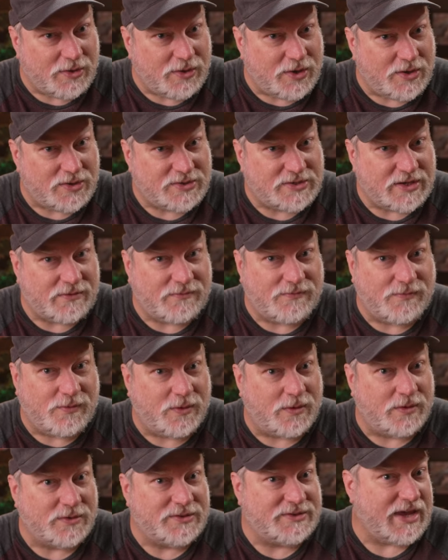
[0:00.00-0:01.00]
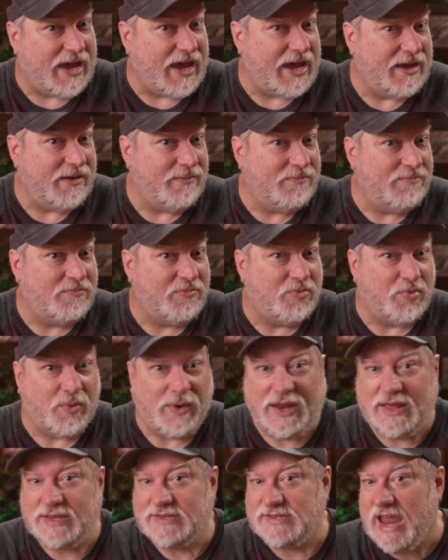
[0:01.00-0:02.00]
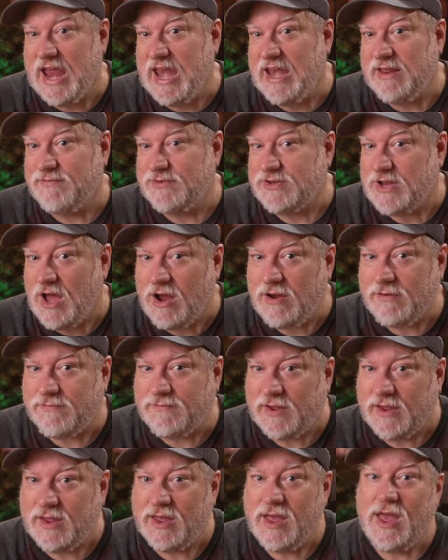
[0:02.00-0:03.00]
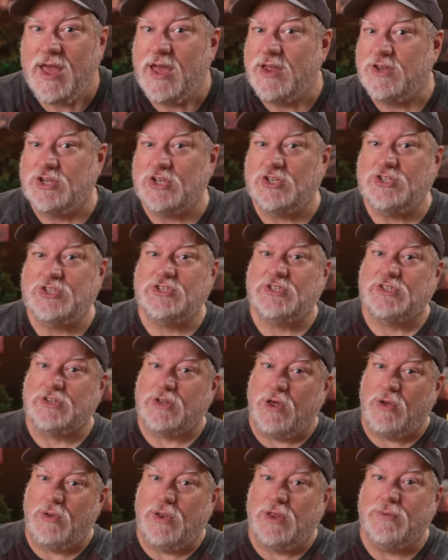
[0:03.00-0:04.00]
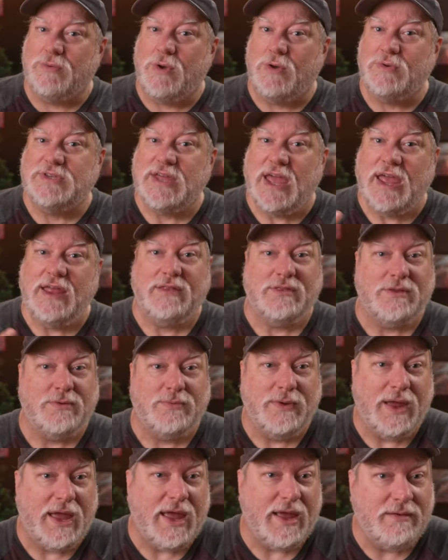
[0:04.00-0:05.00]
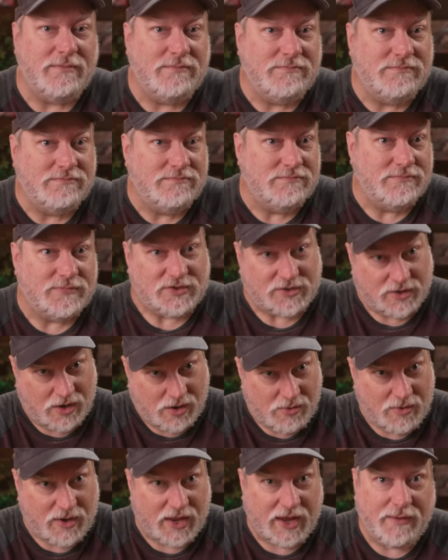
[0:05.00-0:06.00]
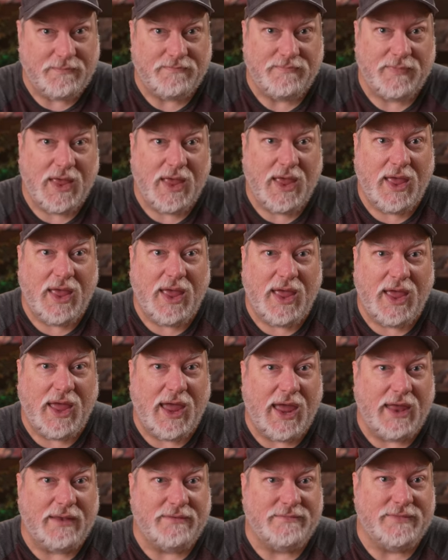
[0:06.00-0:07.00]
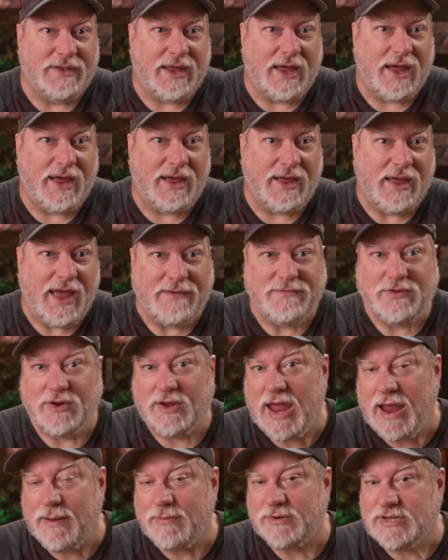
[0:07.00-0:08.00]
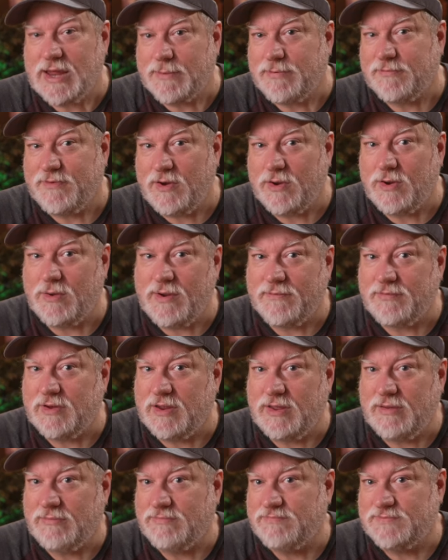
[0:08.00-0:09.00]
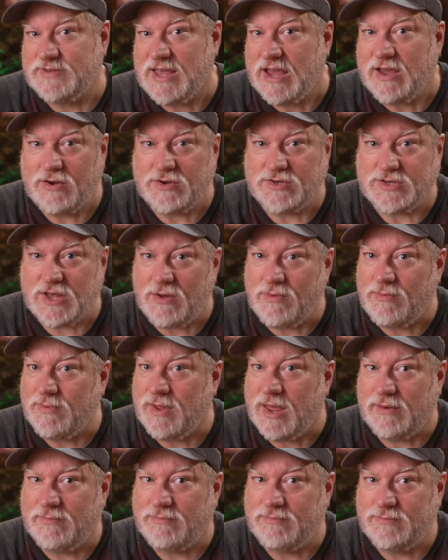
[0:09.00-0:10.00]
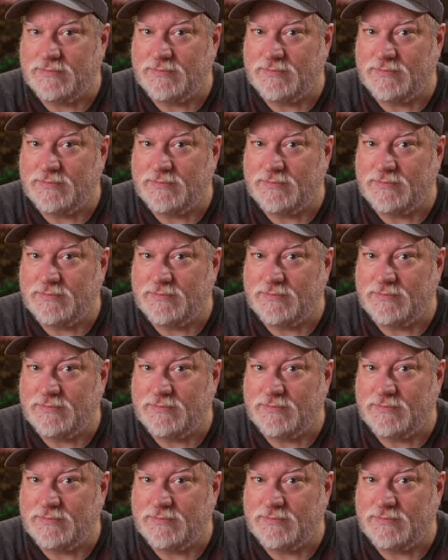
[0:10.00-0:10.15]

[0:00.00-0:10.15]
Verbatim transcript: use it for, say, 3D scanning photography. Just slowly rotate the rig, slowly, and have your camera snap a photo every second or so, and,